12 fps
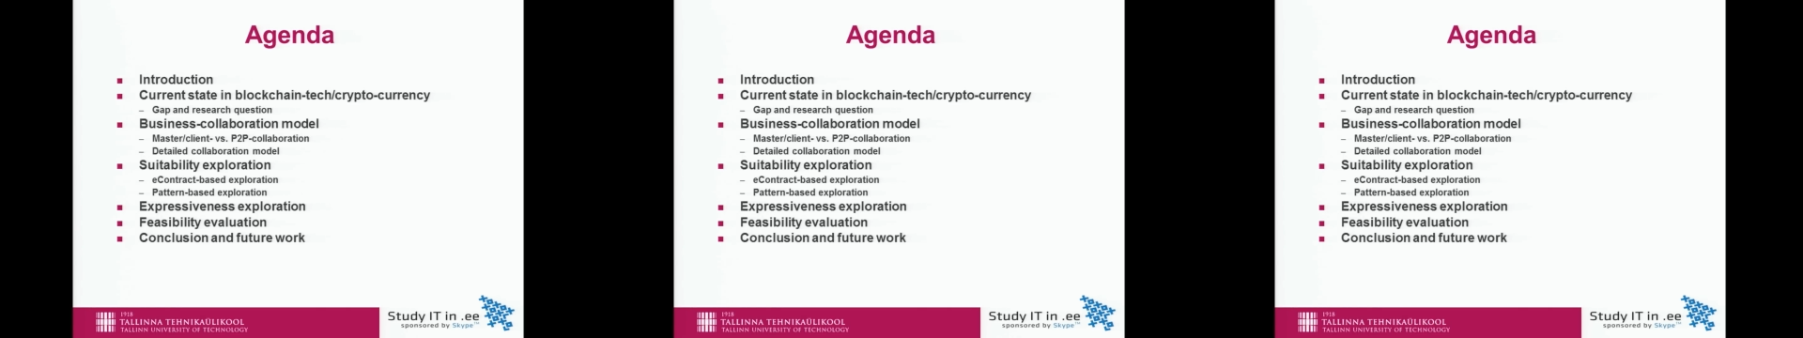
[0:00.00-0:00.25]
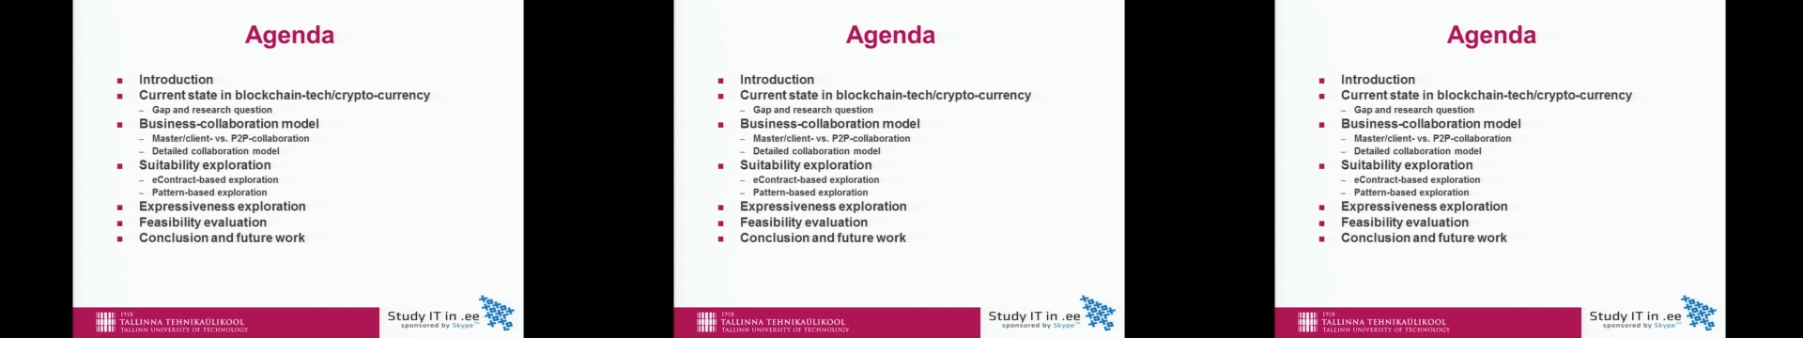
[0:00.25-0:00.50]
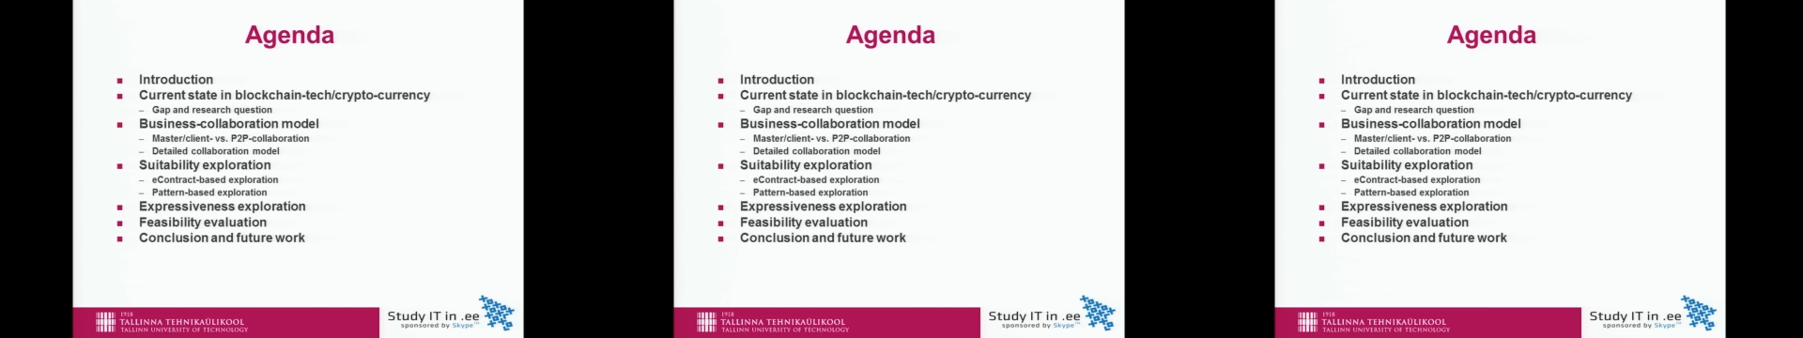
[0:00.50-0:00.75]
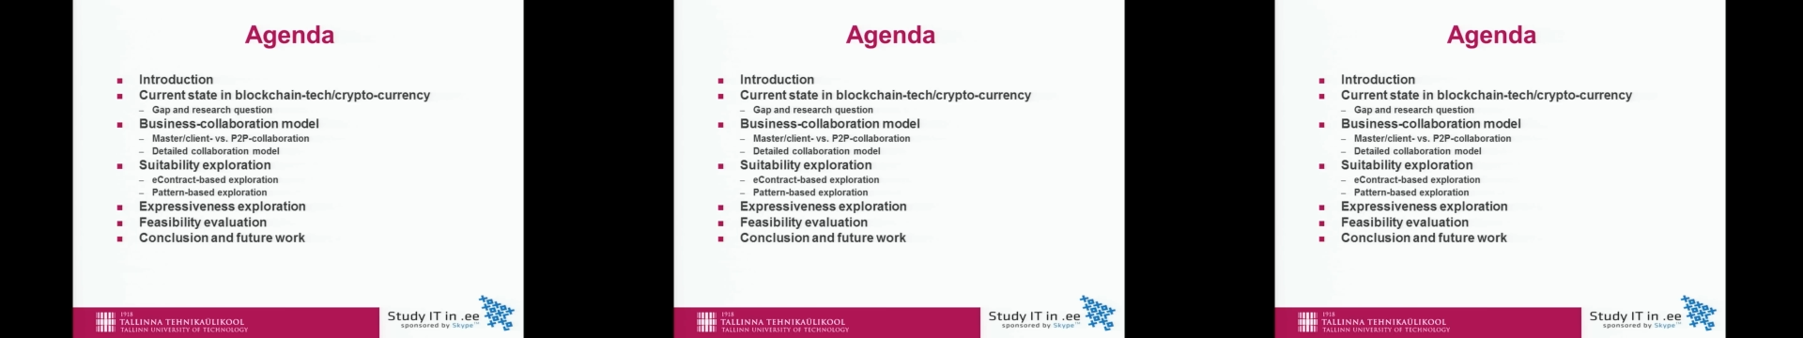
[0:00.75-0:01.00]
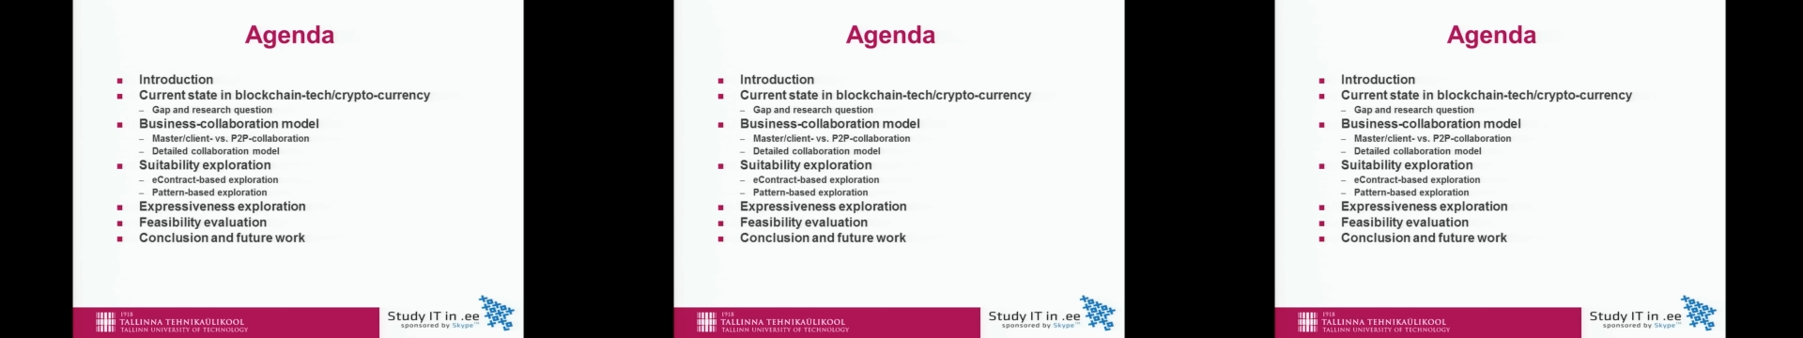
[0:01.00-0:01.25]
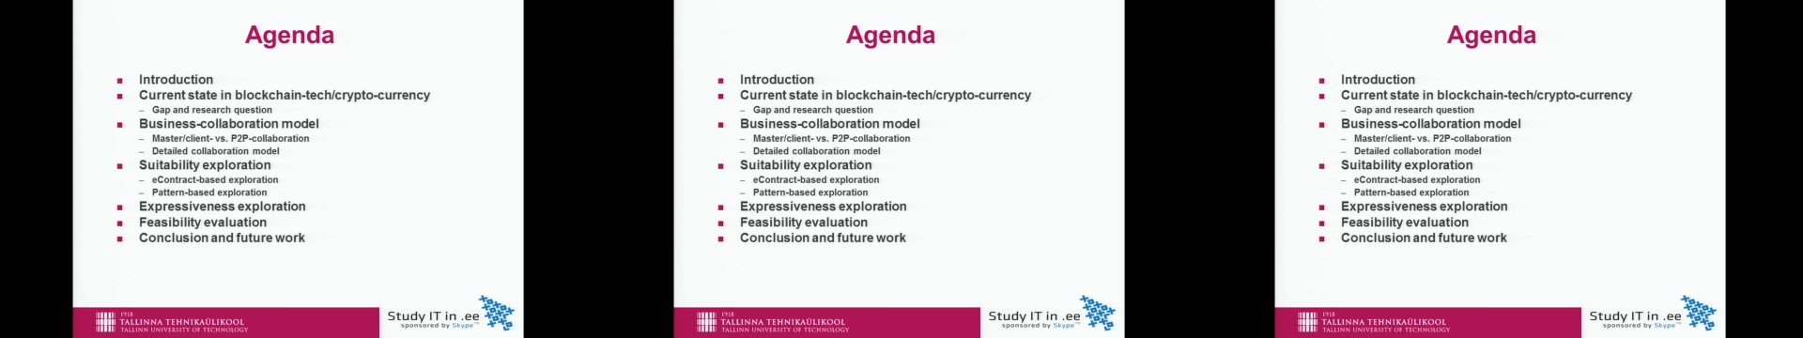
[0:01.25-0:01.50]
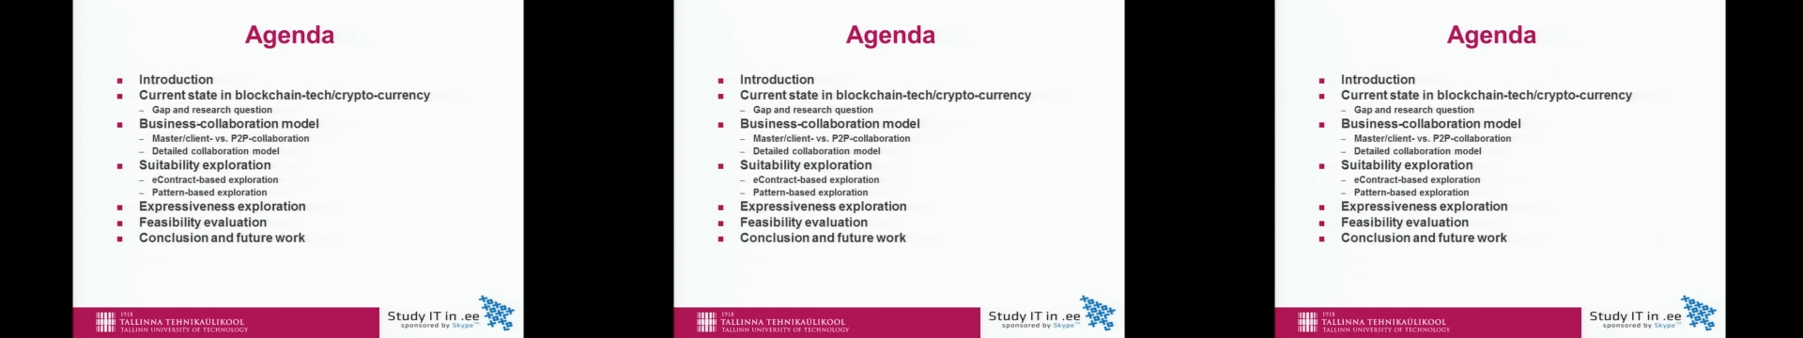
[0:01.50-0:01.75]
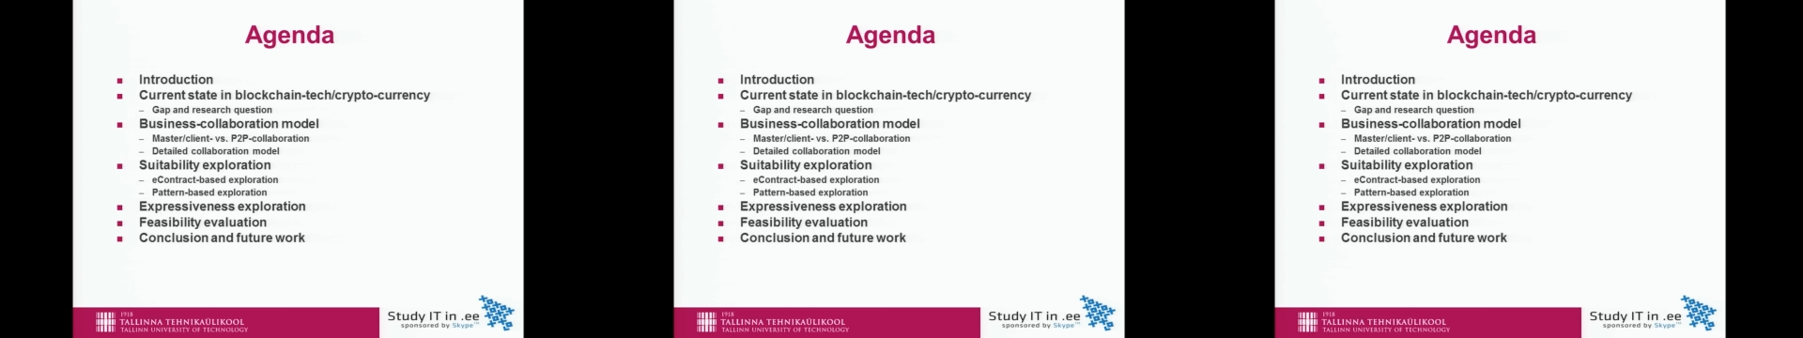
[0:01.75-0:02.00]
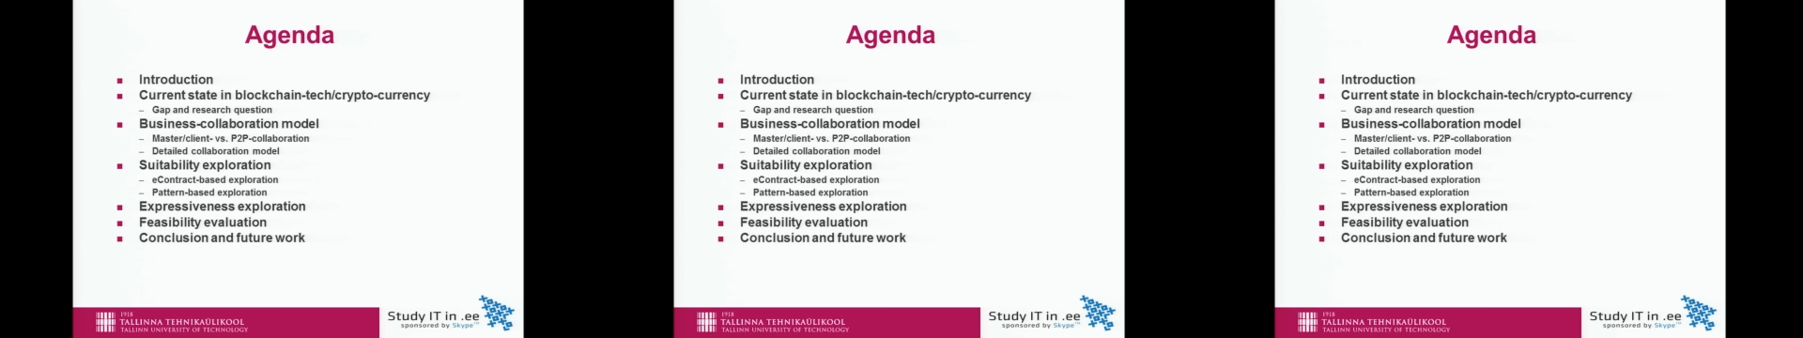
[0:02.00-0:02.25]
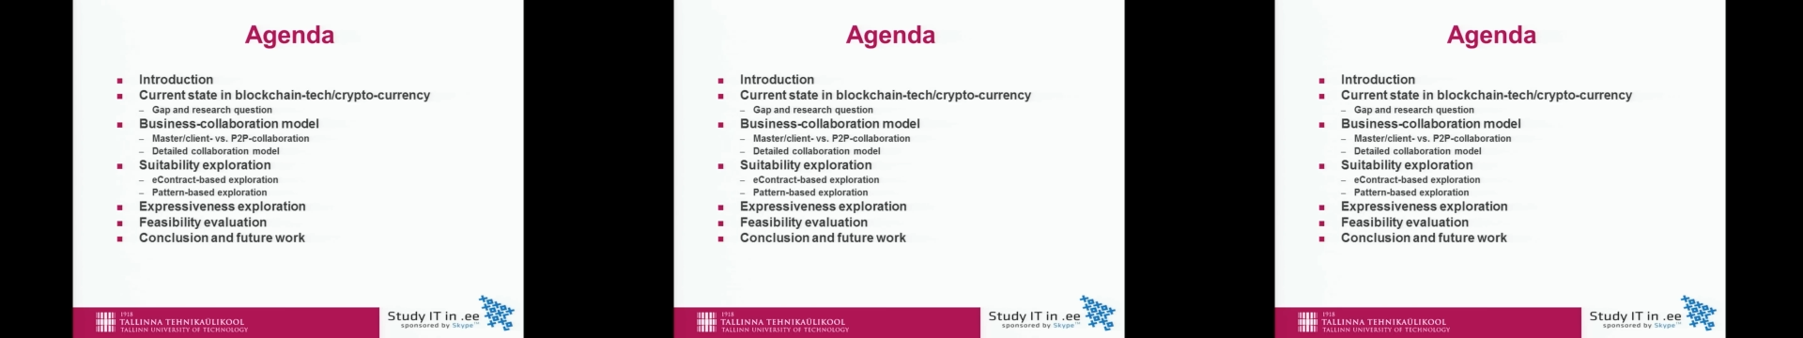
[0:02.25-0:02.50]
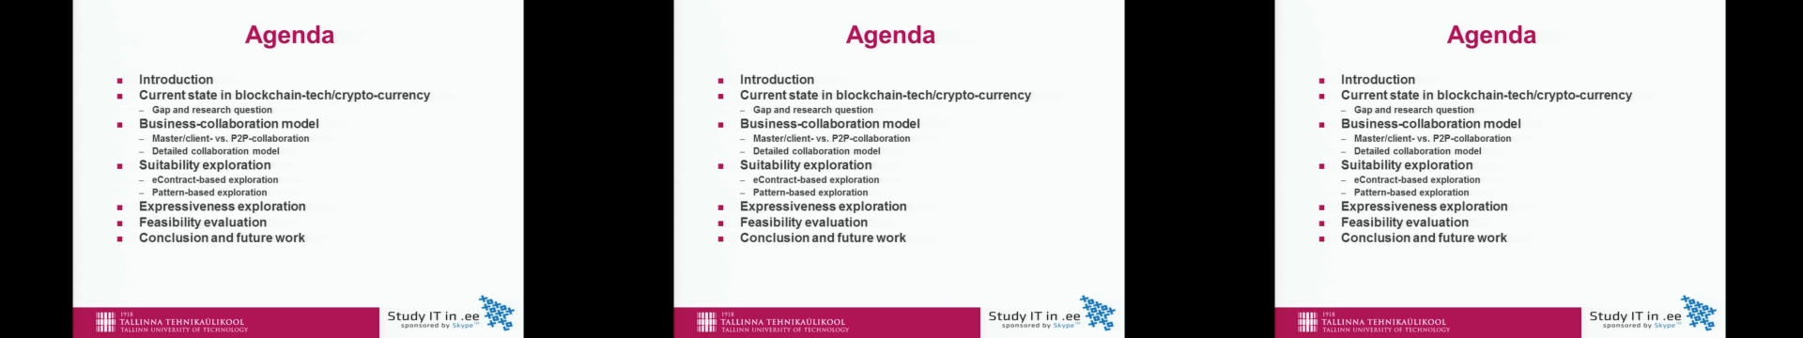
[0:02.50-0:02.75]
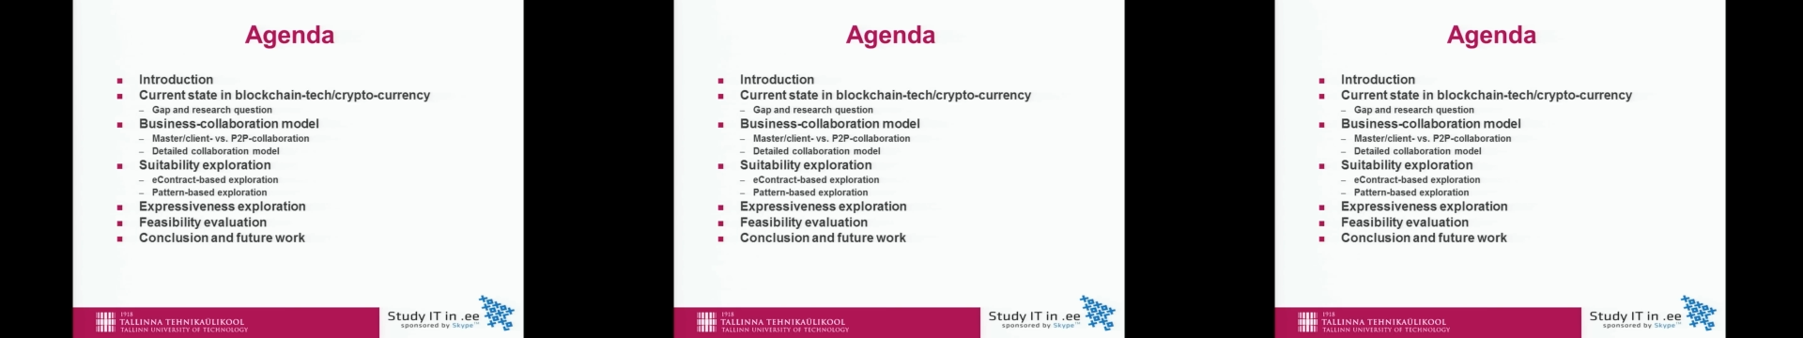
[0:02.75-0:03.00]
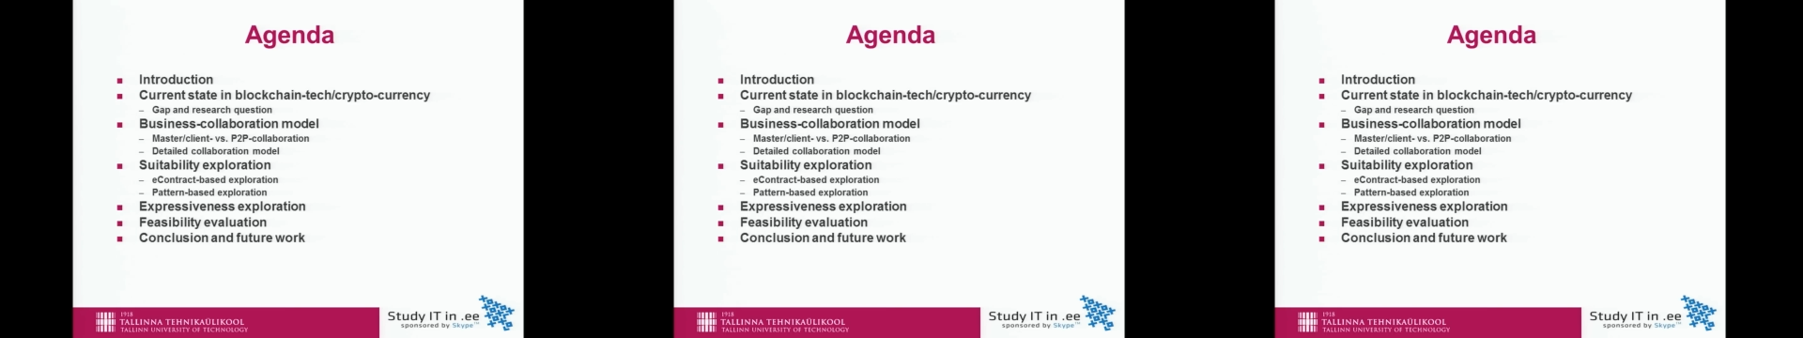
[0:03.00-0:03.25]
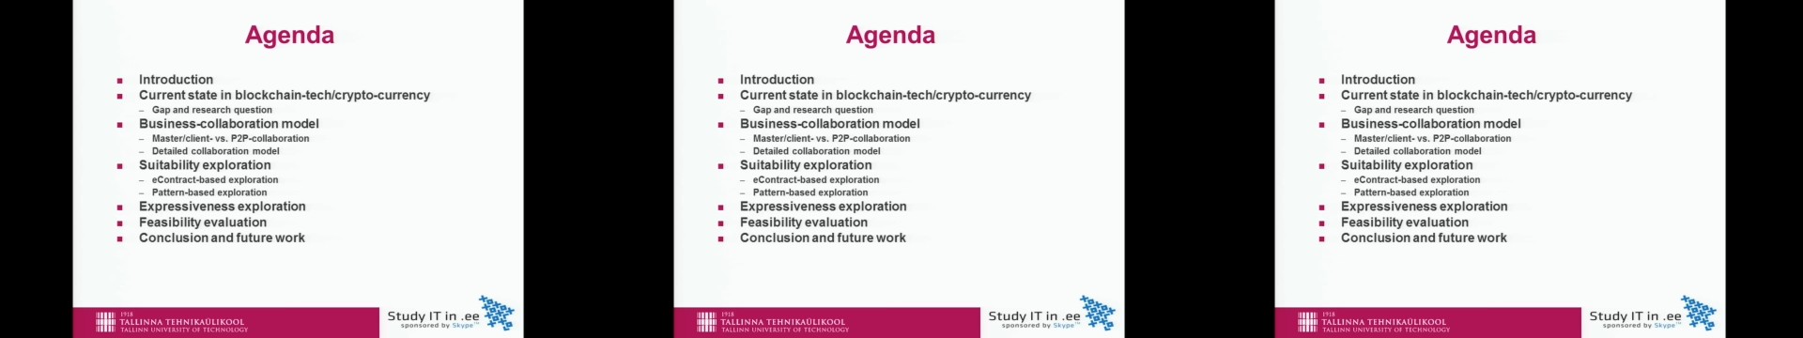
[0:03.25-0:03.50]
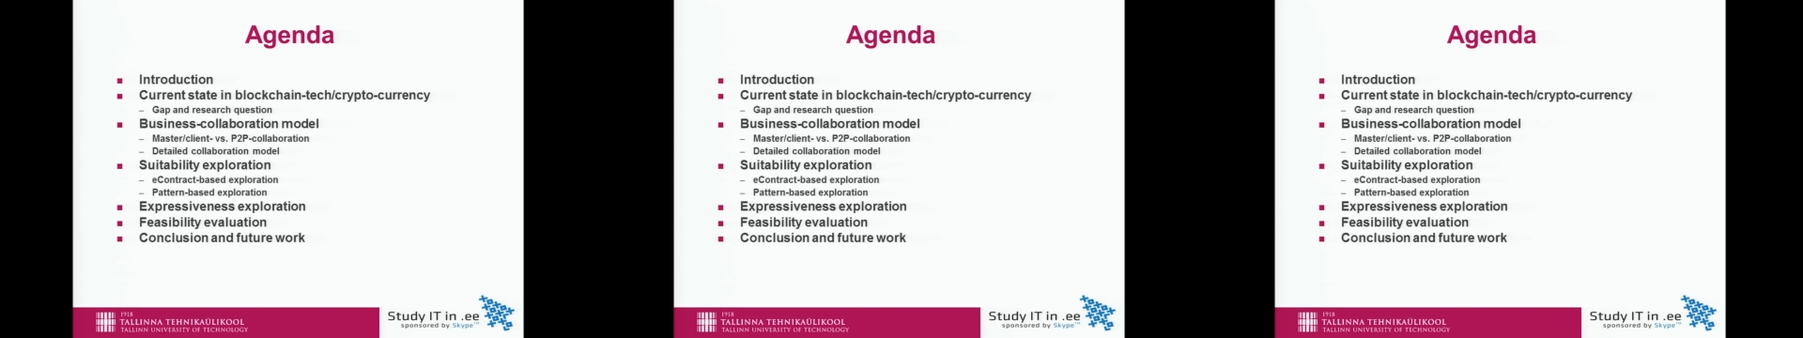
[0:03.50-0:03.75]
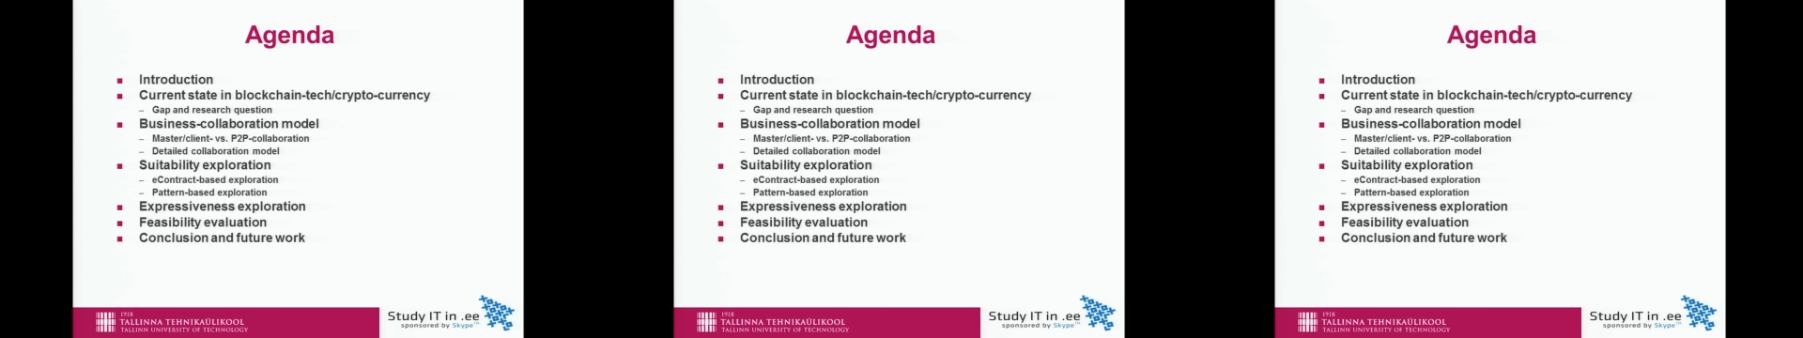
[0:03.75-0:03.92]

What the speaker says: No face is visible, so there are no lips to read.